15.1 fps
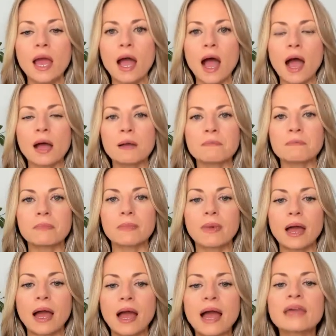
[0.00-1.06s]

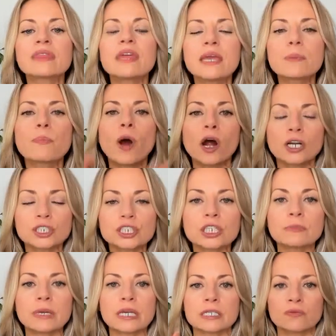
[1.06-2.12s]
I think partially
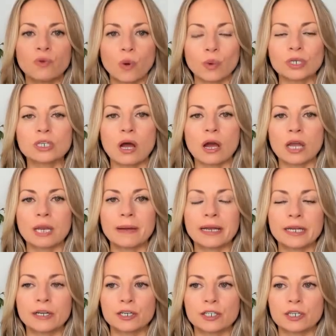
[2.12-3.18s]
because of what we're talking about
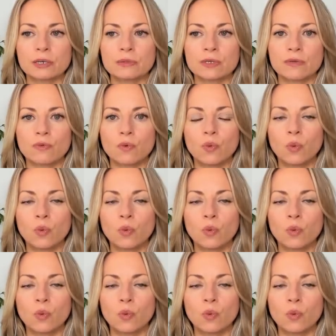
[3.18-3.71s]
here in terms of